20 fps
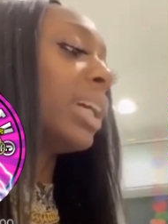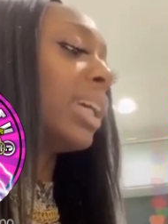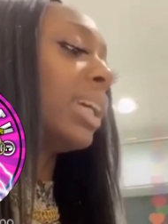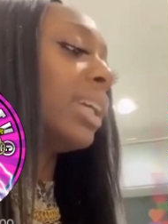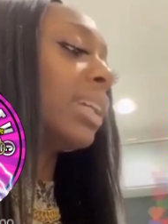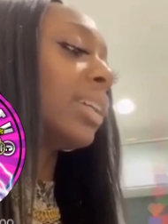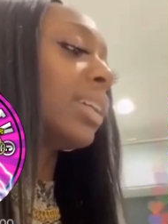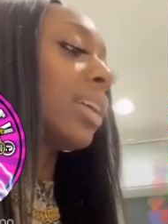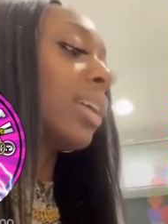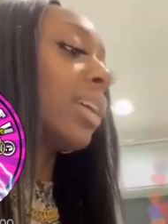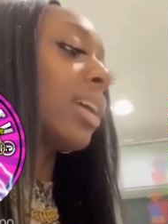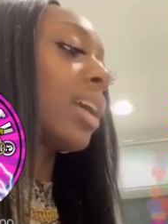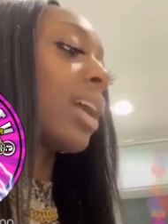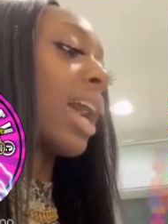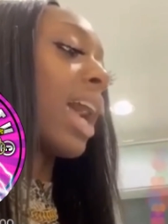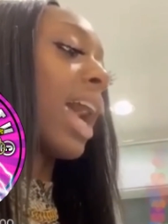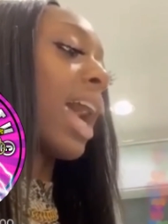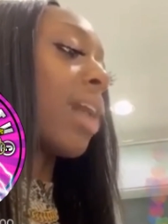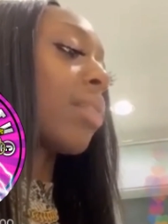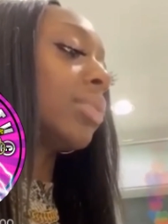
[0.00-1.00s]
But
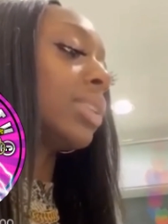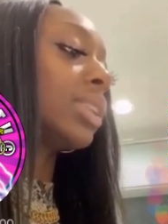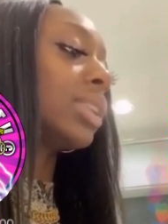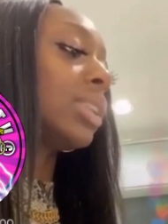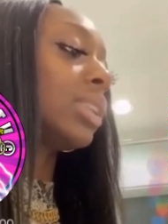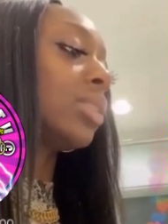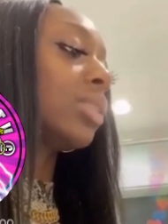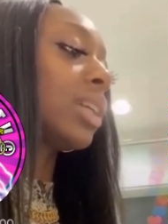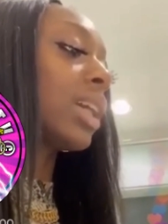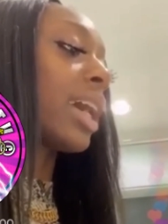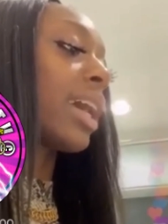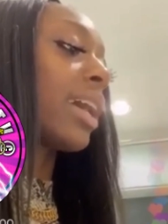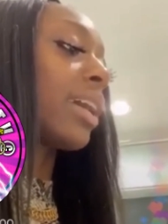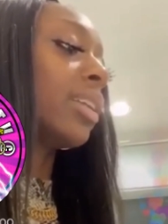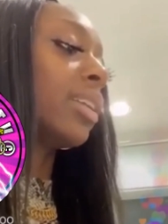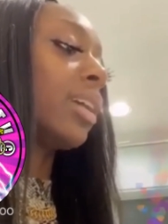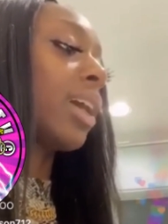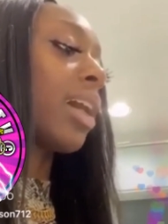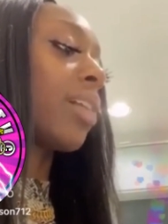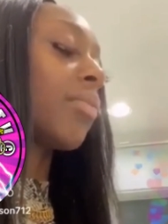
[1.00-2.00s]
I was still
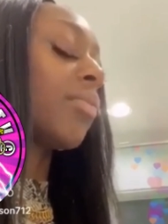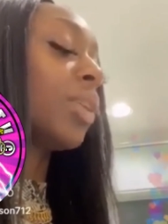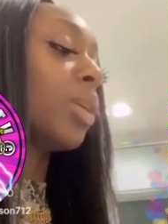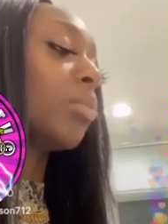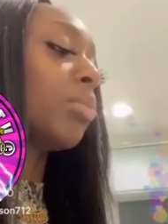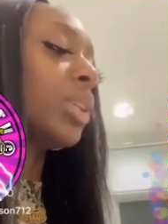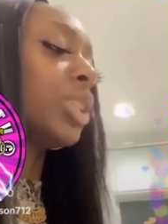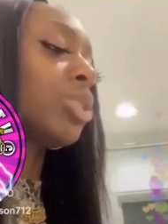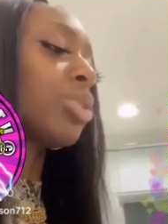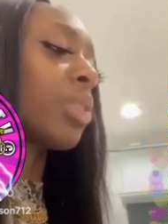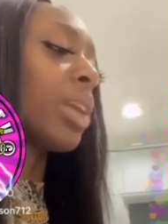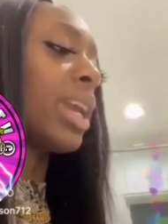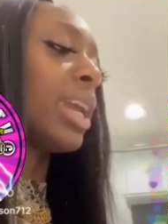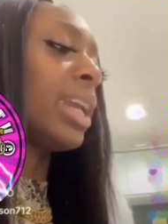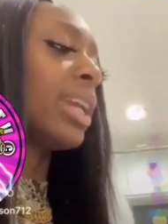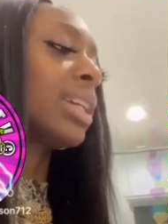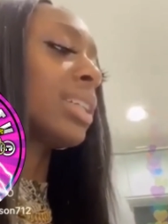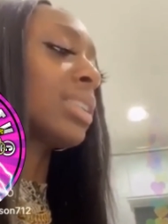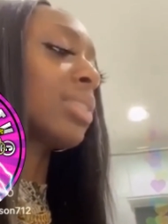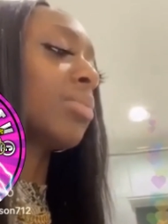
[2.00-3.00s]
kind of, I felt
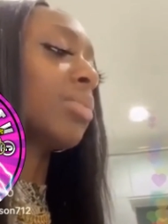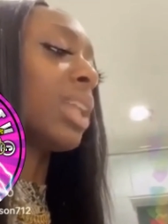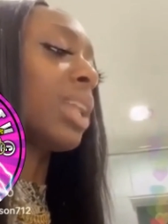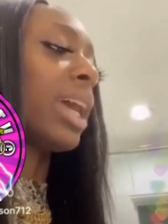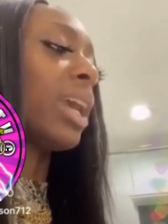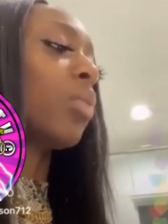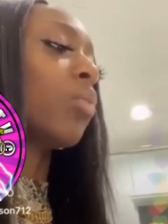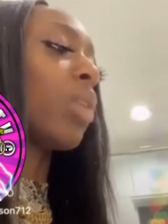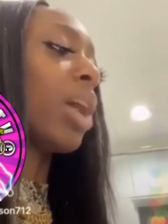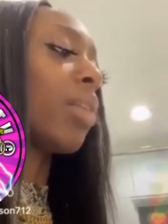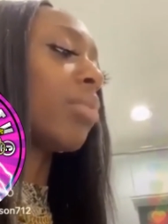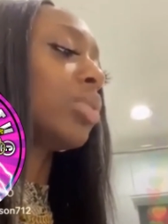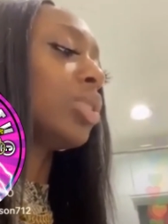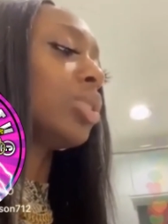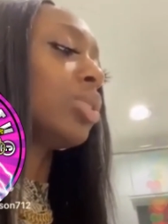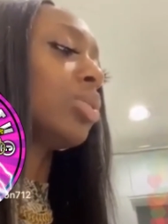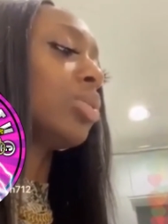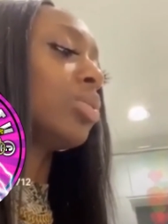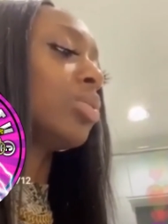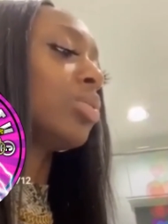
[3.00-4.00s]
betrayed because I'm like, why
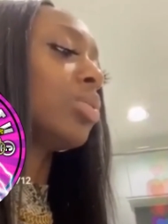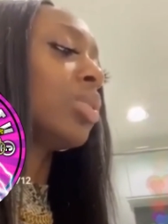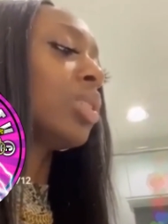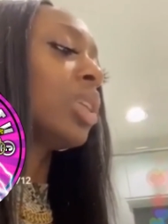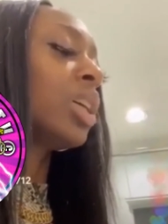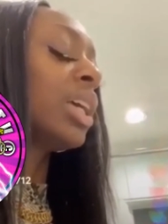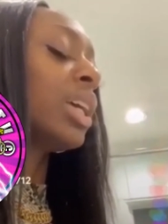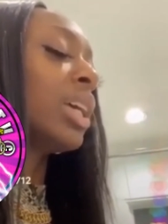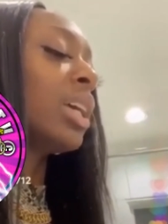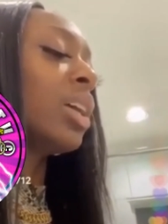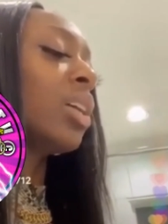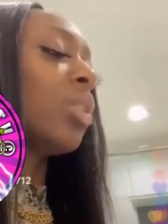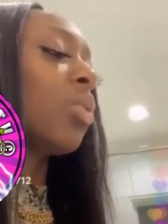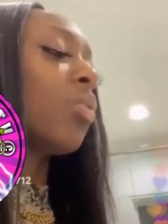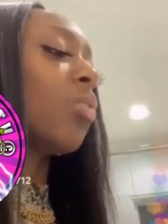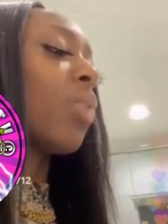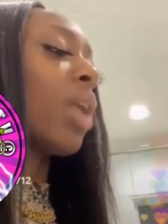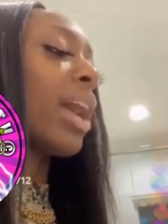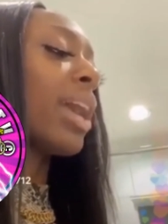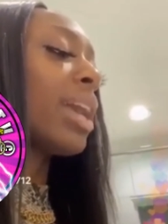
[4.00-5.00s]
would you,
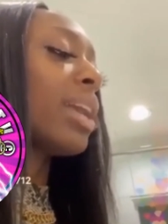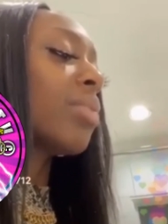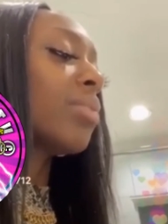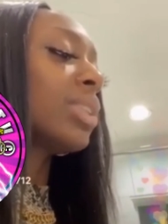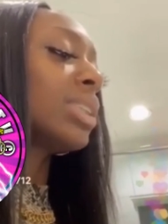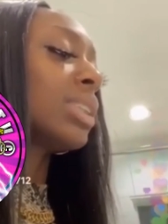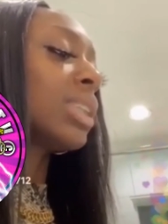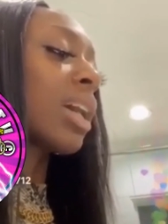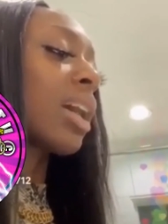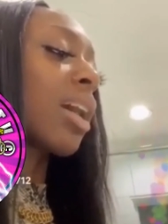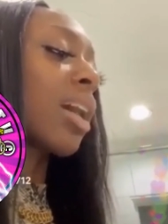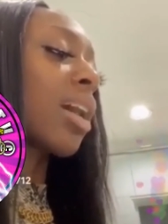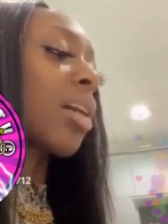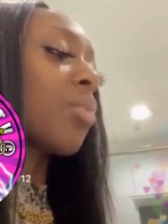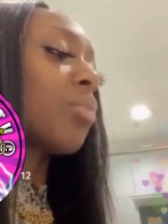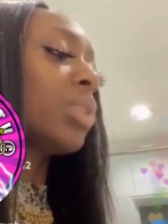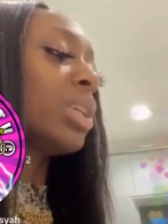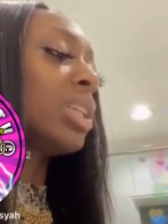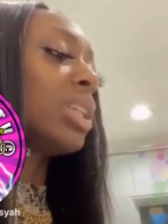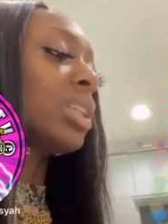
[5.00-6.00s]
why every
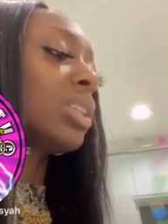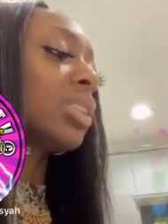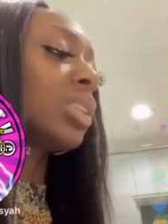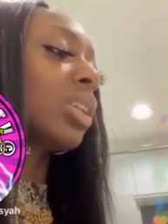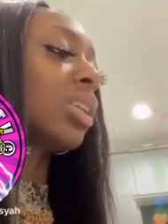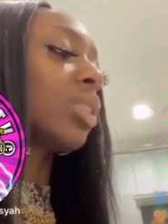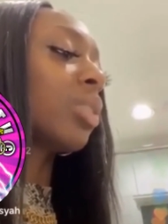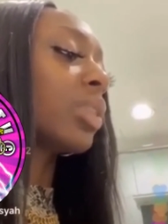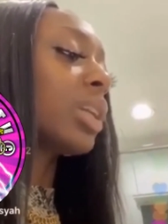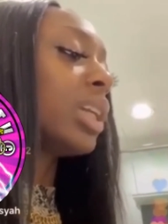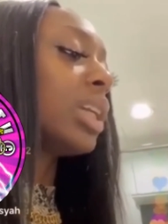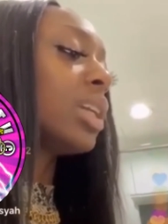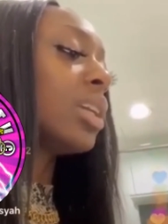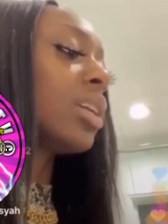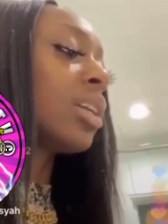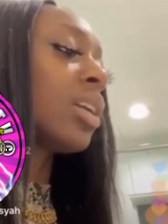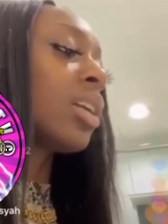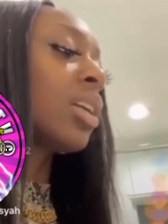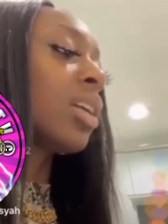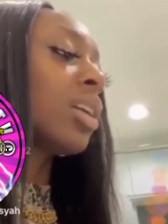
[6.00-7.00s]
time we
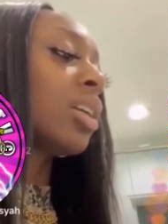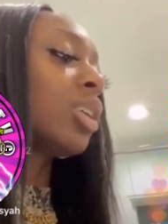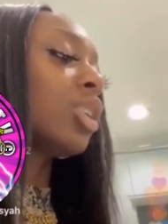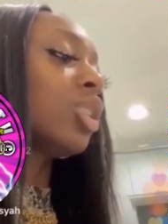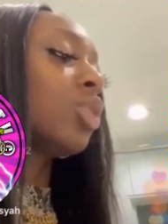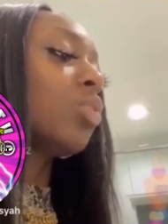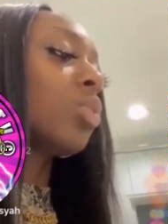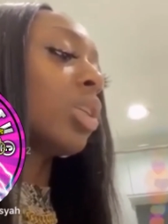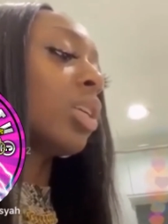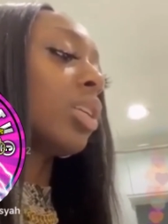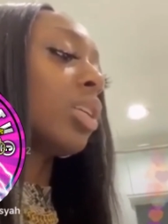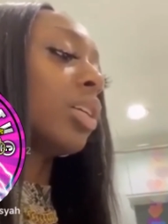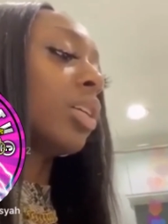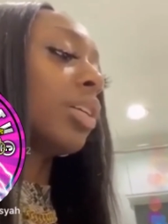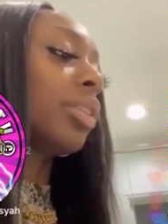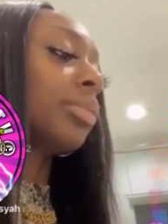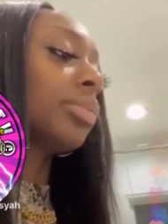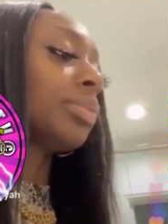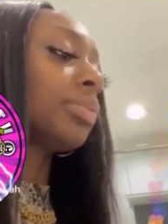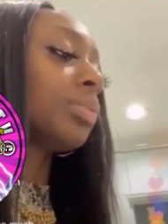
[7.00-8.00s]
disagree, you want
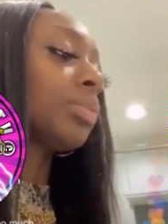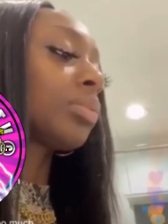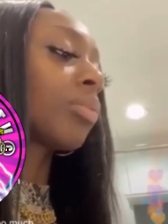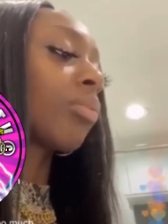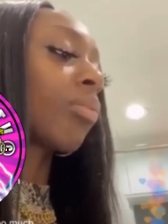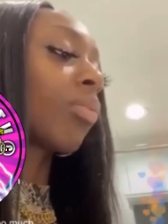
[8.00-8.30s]
to